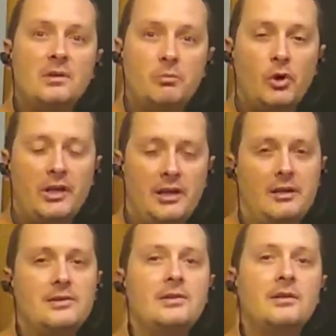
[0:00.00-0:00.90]
the point
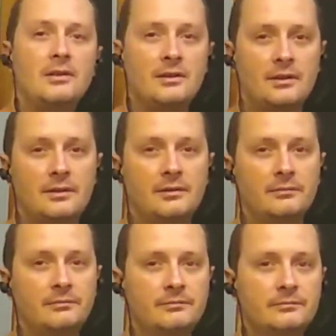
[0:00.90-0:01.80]
X?
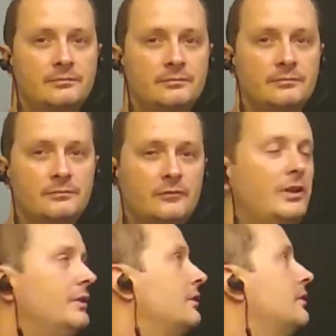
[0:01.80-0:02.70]
Right.